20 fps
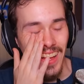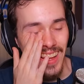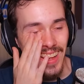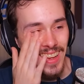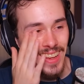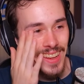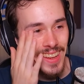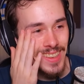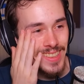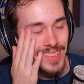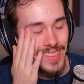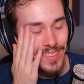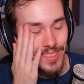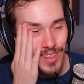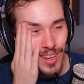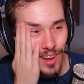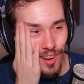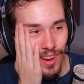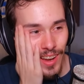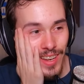I
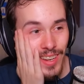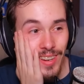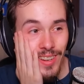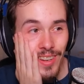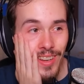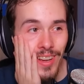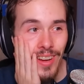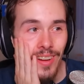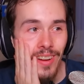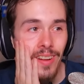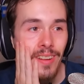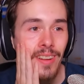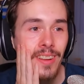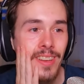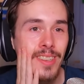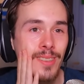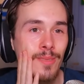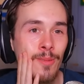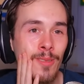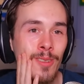don't know. I don't know. I
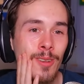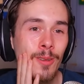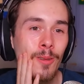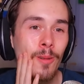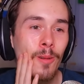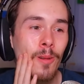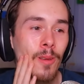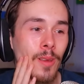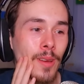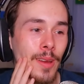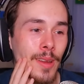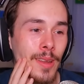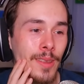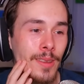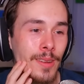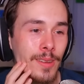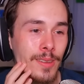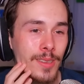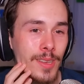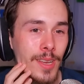just want coal.
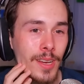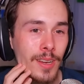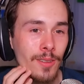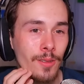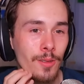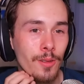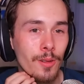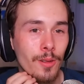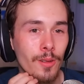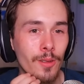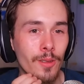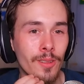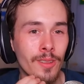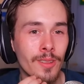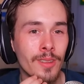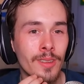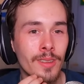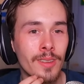And there's like no coal.